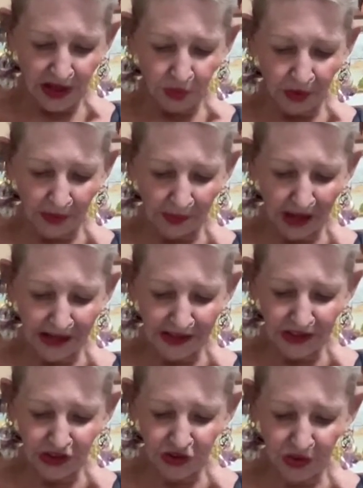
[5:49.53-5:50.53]
When mind
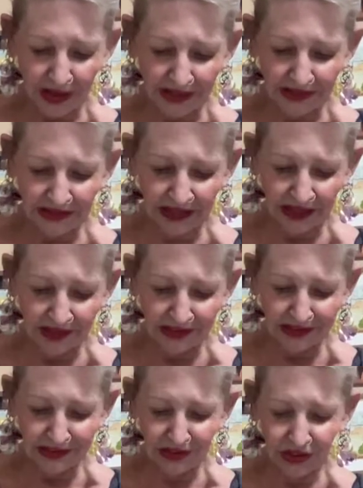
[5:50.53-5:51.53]
is
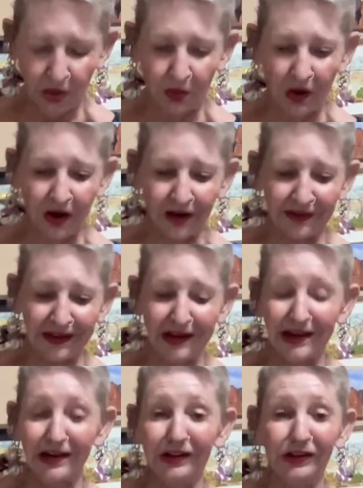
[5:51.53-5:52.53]
transcended, so are
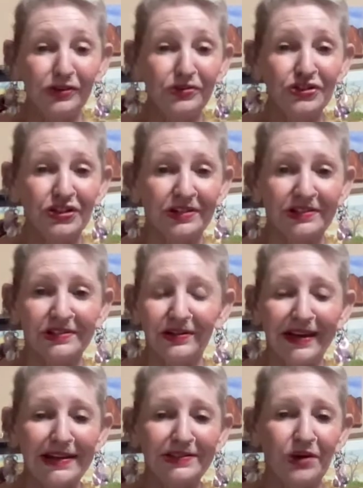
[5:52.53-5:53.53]
the illusions. So
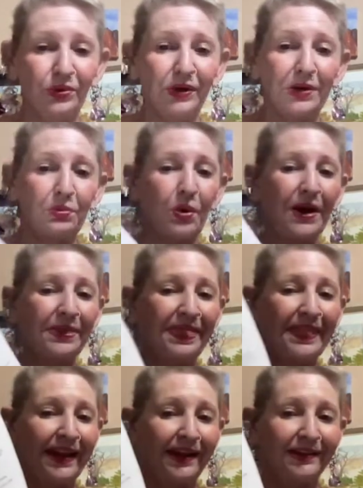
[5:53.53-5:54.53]
that's only one
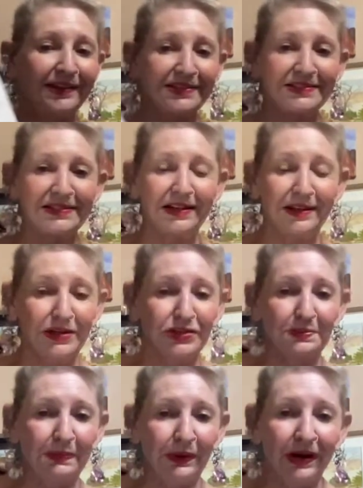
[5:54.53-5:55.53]
thing that's in this
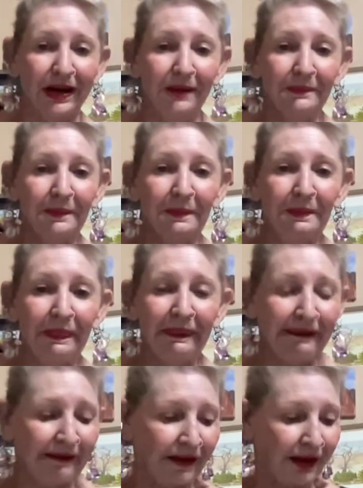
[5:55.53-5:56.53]
book
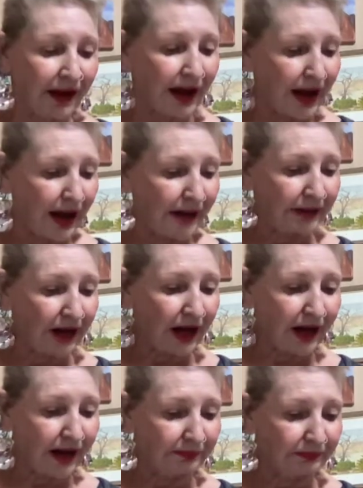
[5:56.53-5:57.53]
on
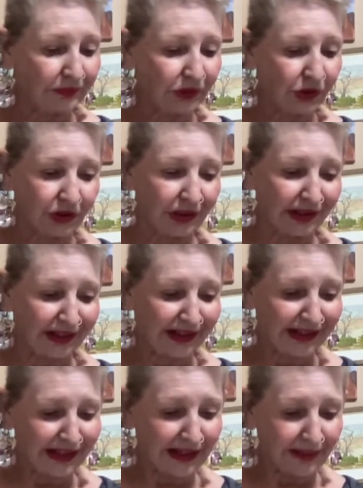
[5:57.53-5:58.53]
um,
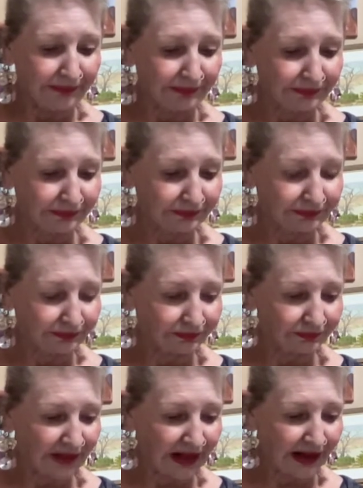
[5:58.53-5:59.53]
Kundalini.
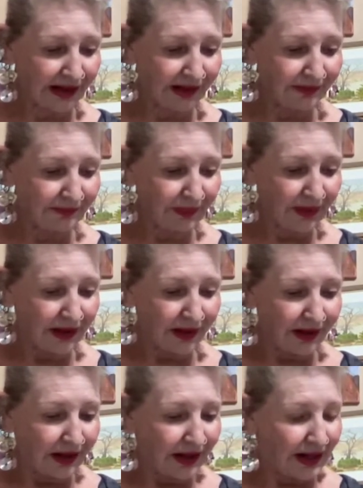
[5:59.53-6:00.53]
Okay.
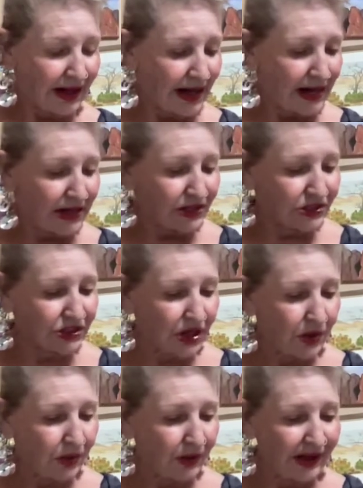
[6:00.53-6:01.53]
So